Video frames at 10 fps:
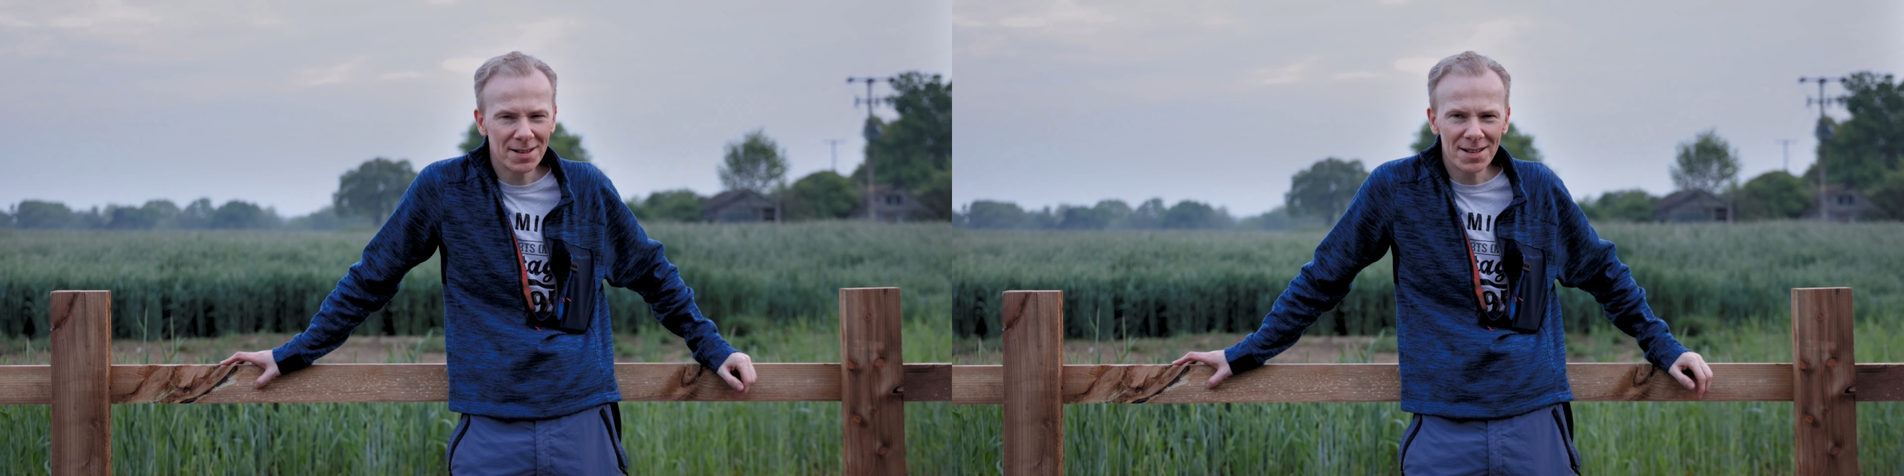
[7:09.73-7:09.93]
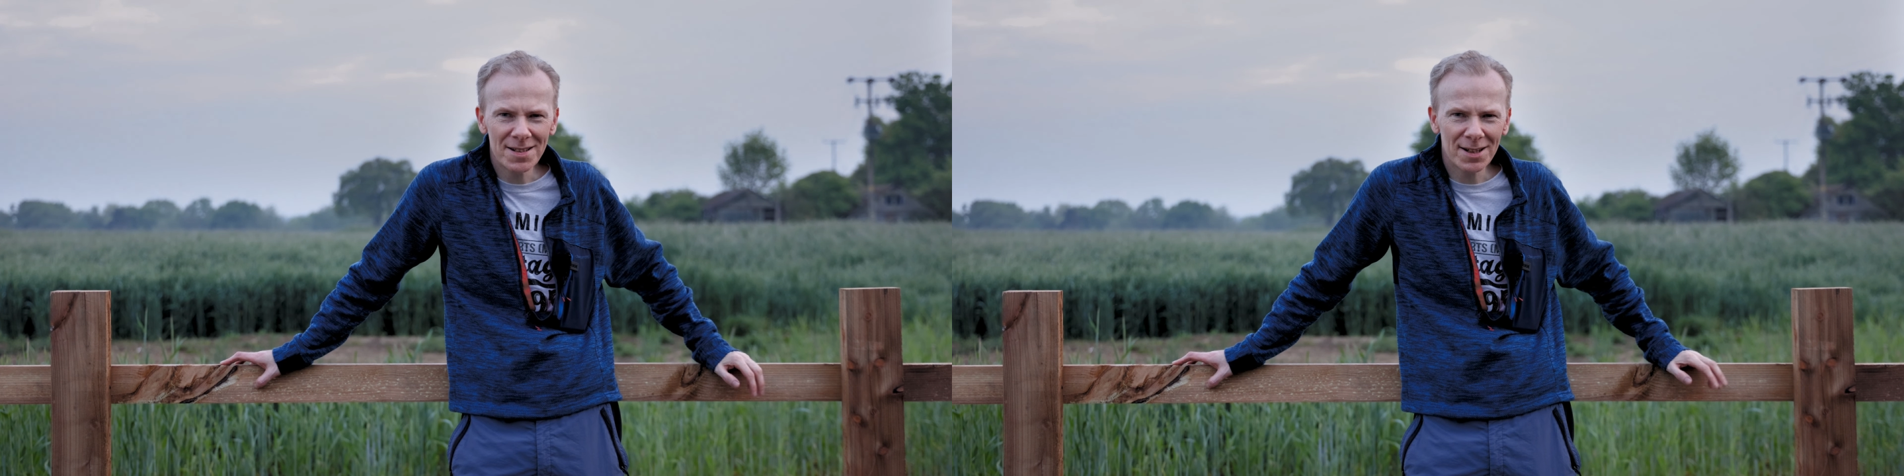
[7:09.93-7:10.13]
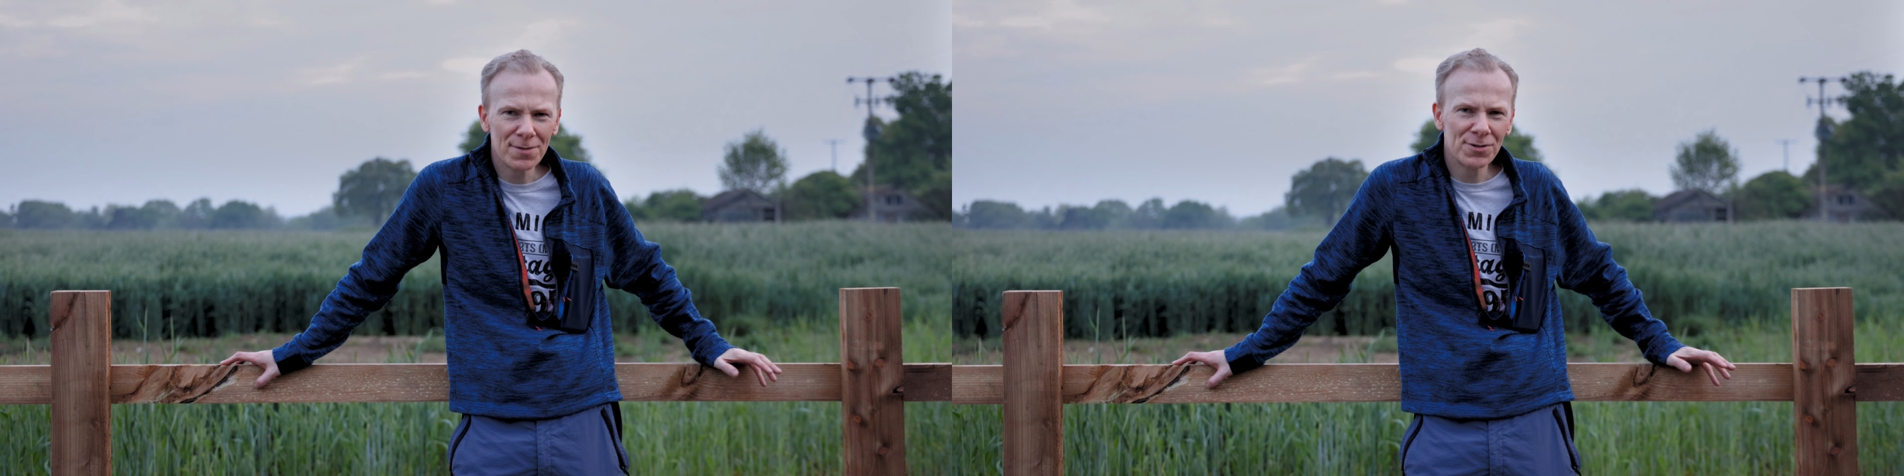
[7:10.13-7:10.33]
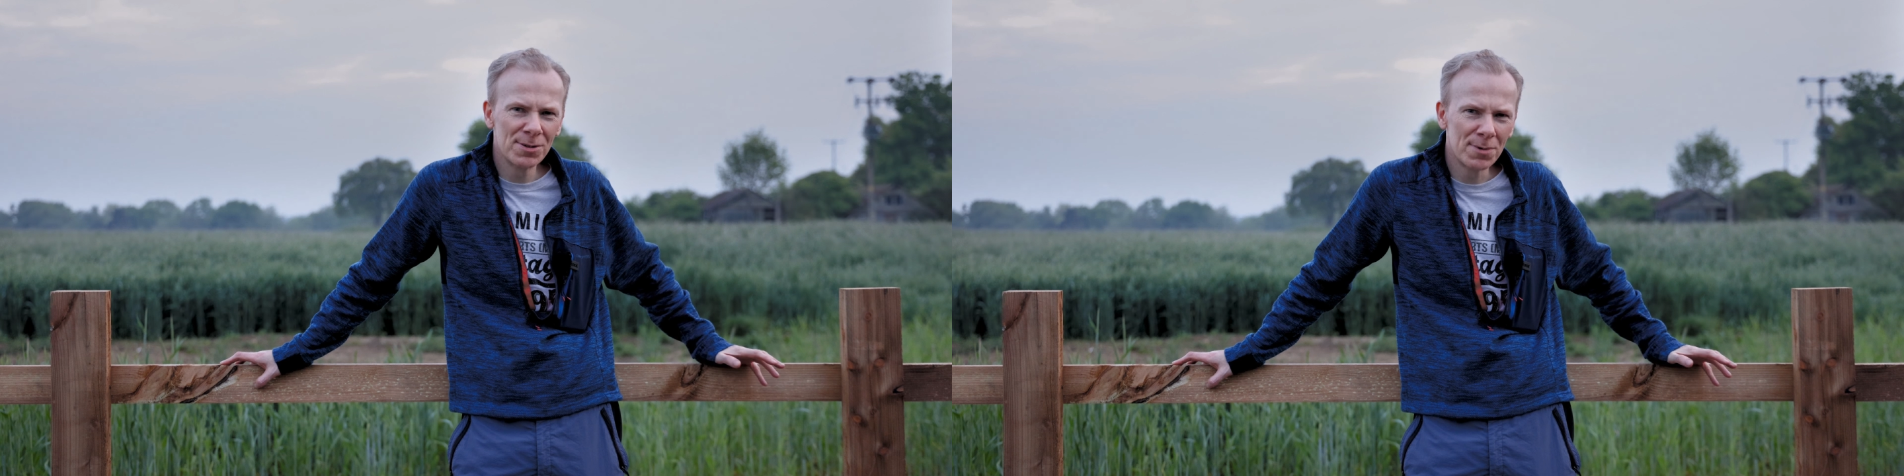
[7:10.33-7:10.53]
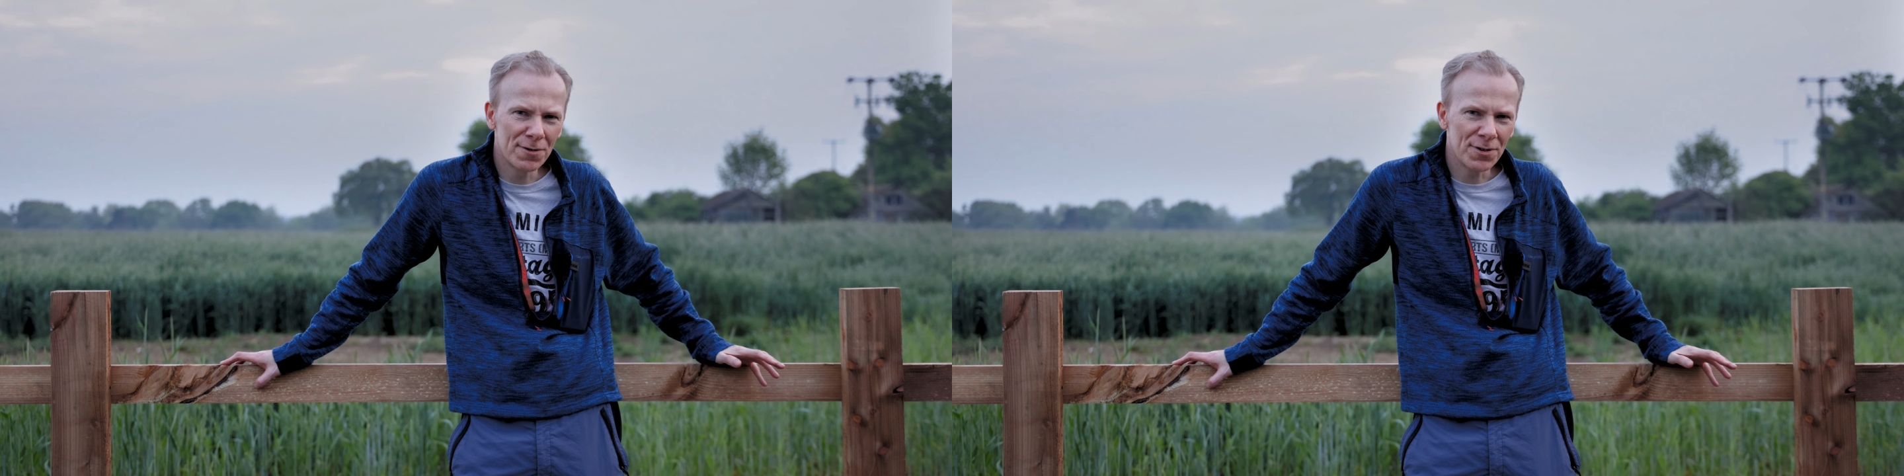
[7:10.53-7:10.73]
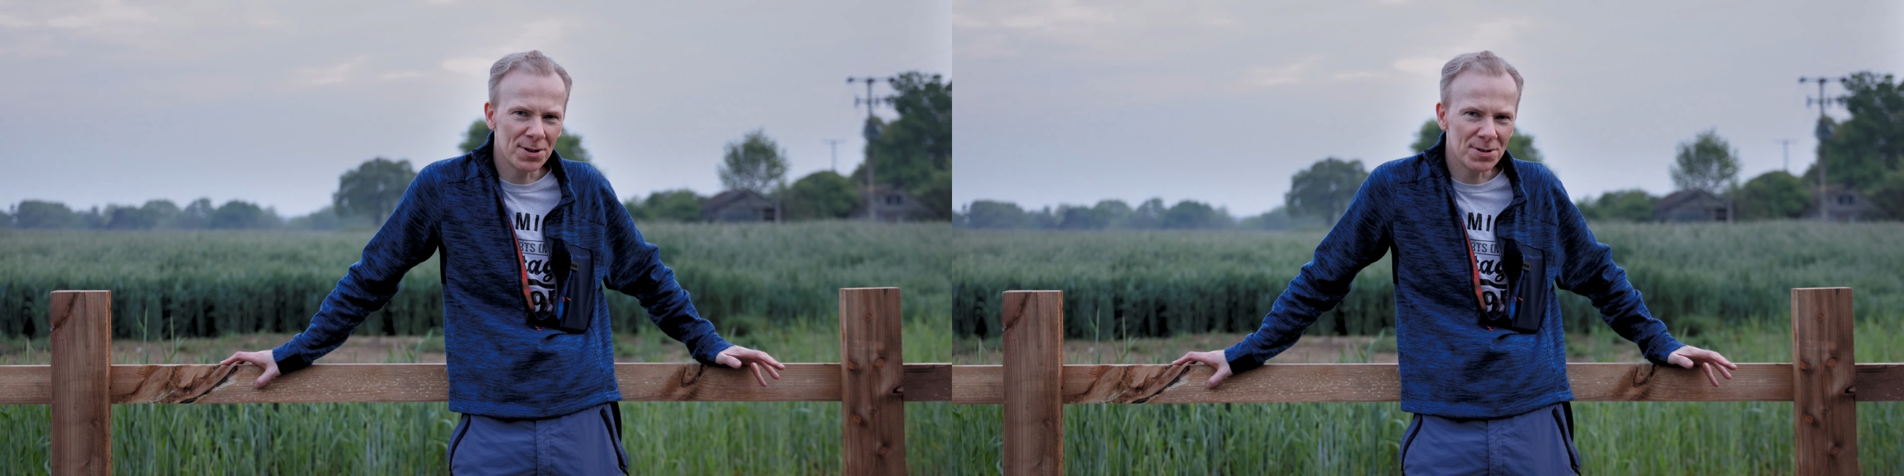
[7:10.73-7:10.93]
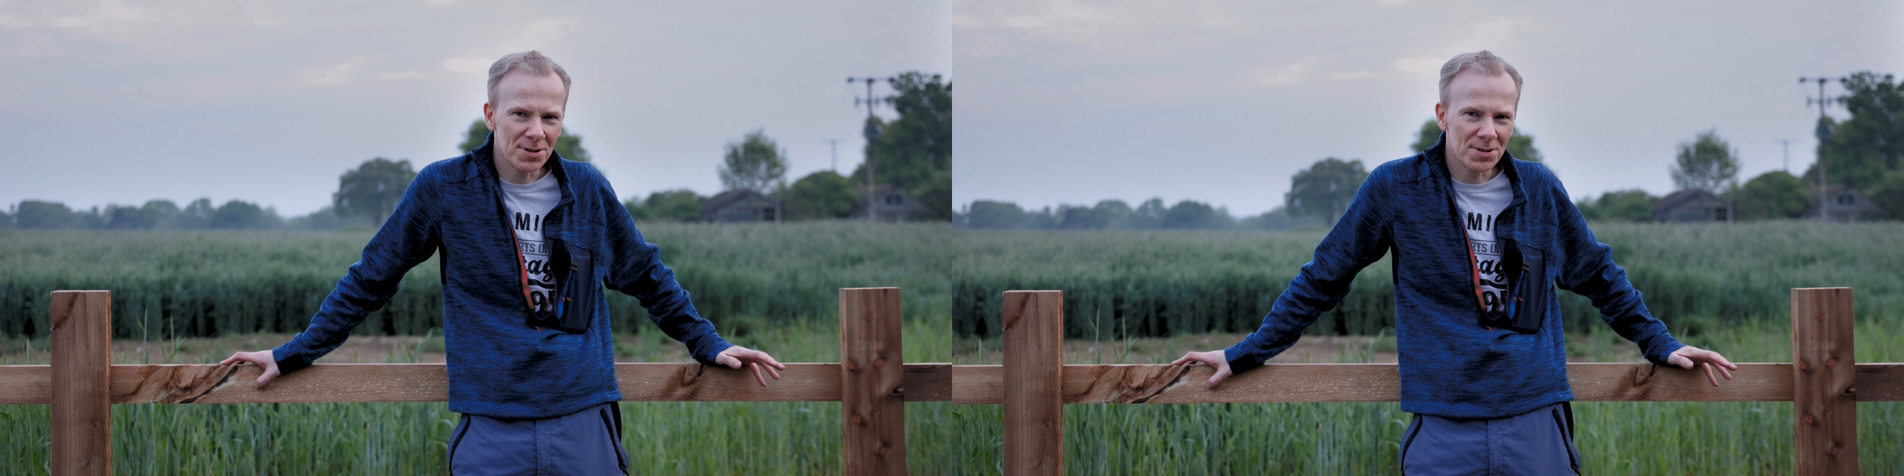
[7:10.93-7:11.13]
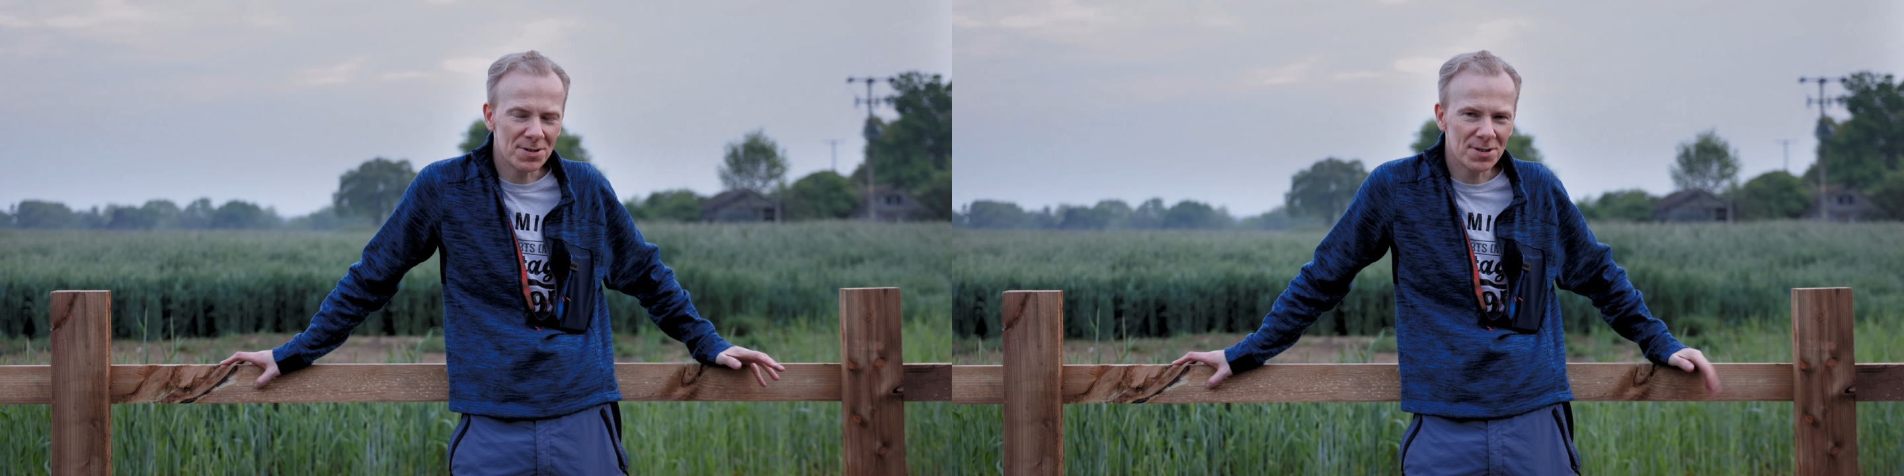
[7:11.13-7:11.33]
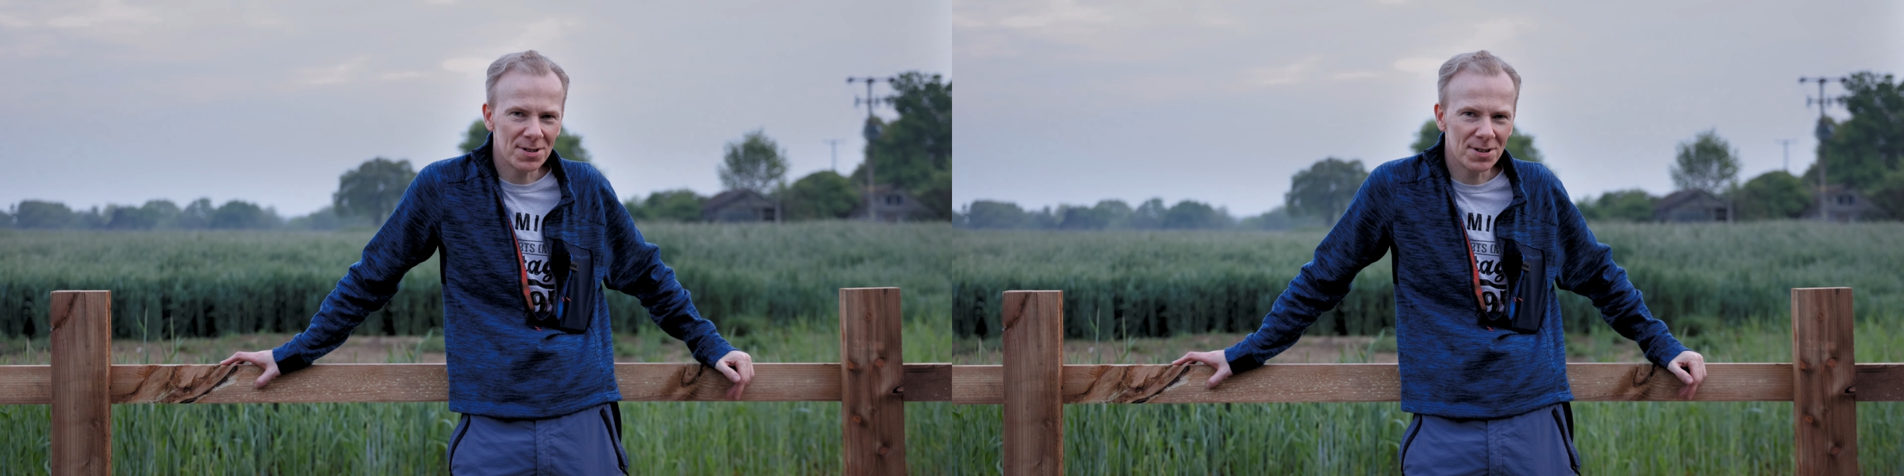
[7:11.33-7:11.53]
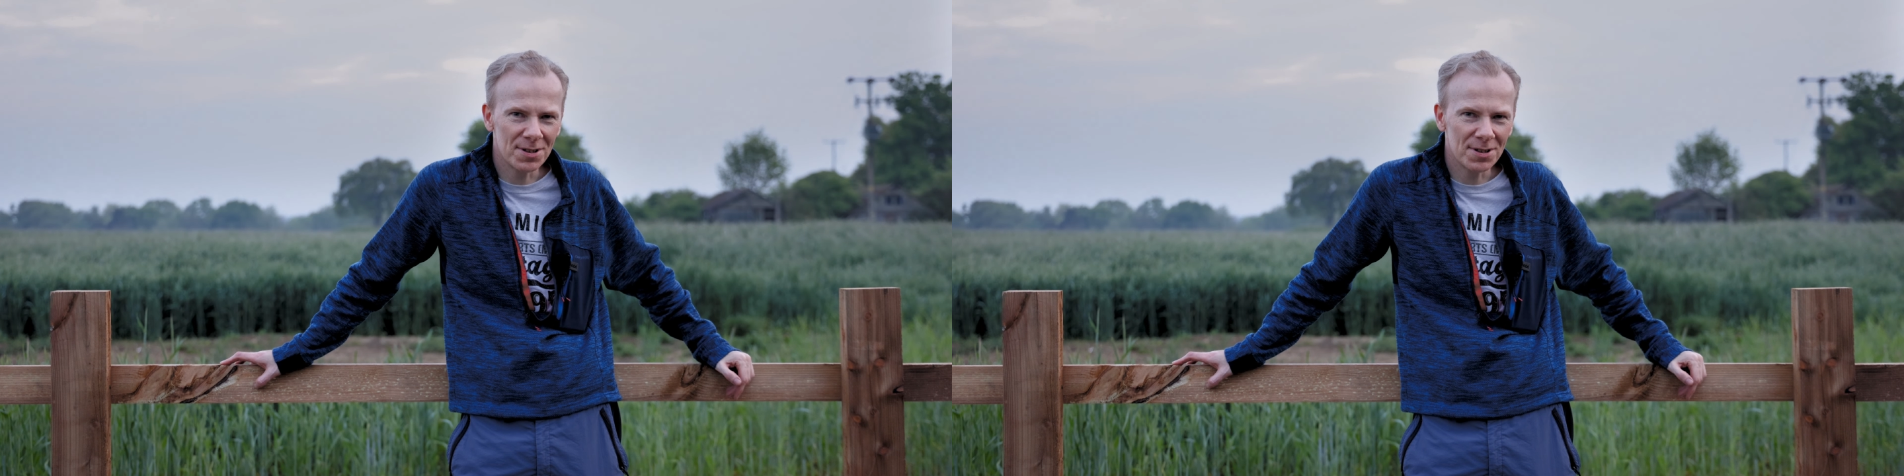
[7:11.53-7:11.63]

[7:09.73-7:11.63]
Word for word: did take a few more photos.